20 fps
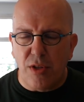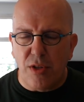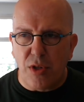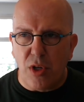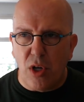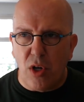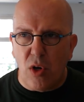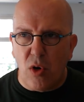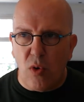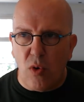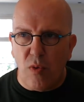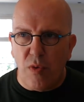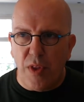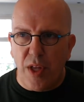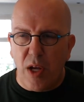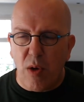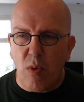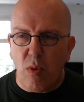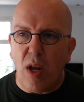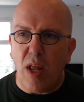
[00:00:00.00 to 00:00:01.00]
So
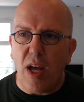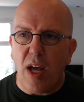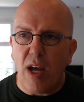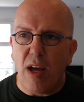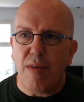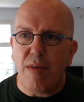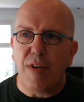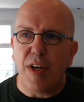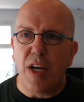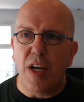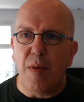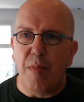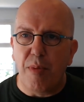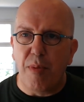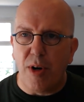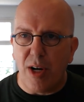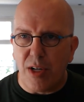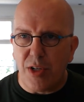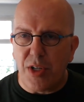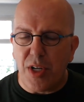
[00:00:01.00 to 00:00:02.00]
they will have a
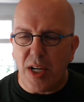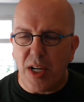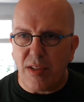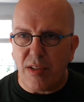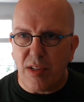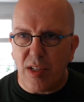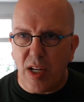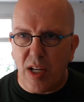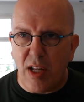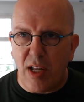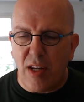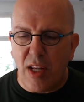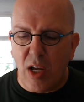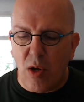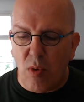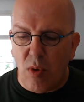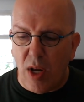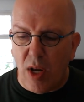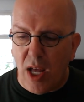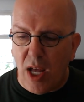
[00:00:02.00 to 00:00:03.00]
project and
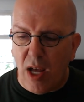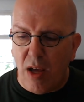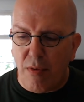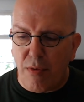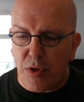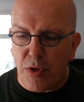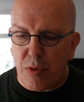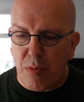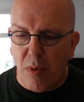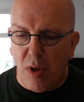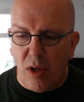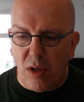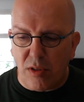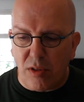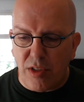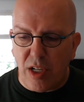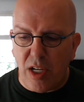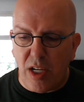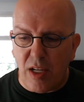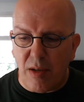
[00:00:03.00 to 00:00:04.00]
they will have
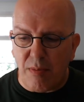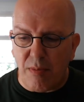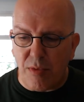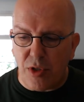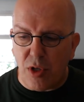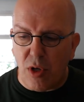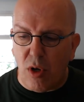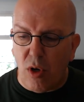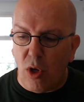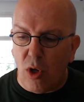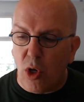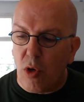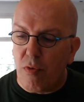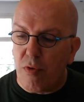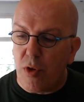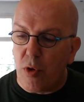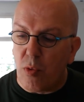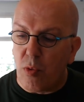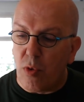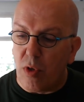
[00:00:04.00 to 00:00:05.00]
small teams all
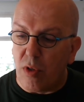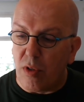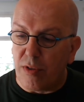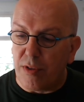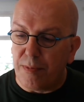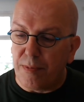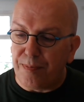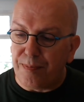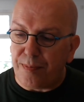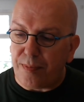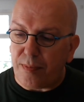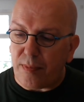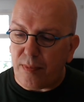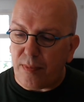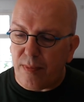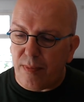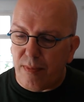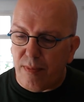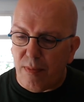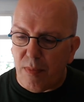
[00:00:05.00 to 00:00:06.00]
over the world.
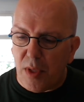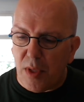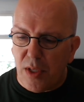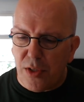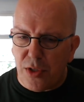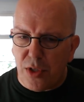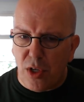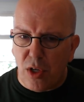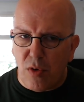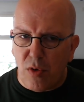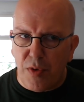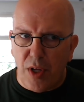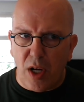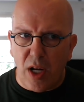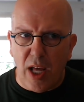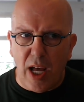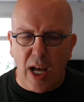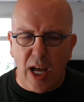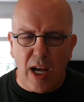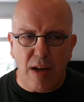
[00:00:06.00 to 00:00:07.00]
So
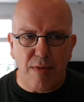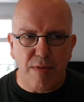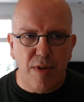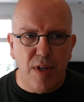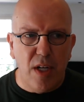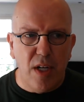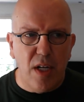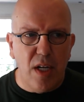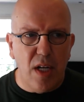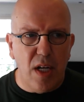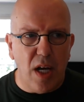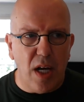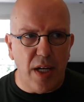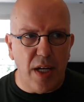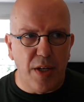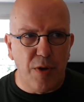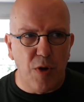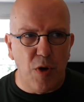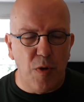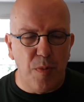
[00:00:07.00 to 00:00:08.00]
they'll have
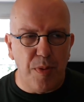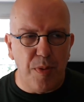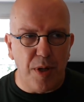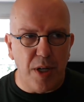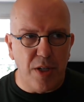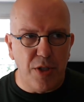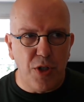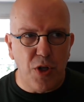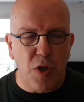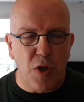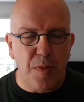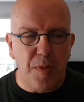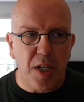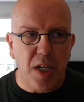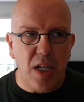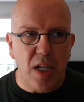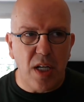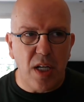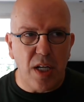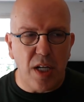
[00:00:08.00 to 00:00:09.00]
a group in
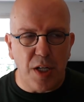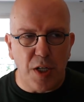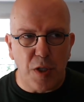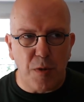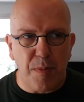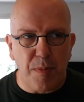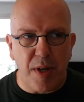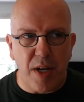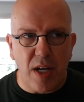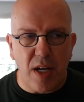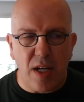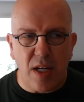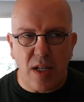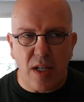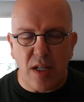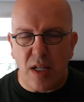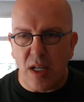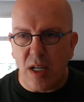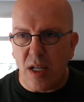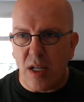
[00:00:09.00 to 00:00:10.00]
Germany, in
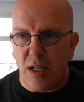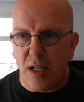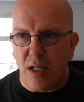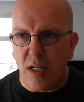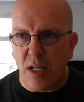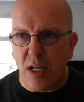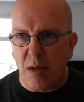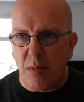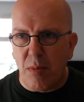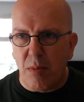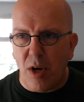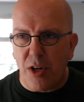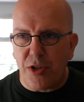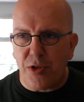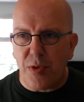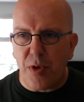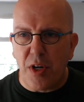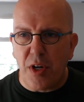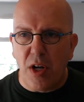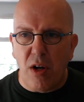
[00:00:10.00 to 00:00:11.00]
Spain, in
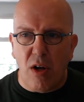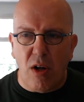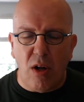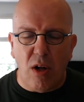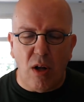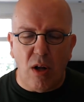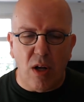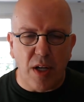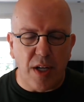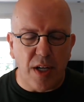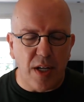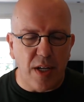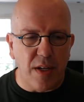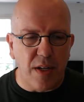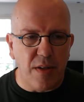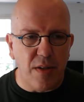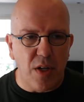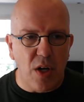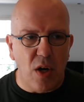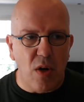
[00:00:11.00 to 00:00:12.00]
Montreal,
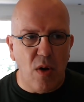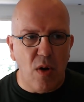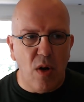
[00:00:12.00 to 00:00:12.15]
and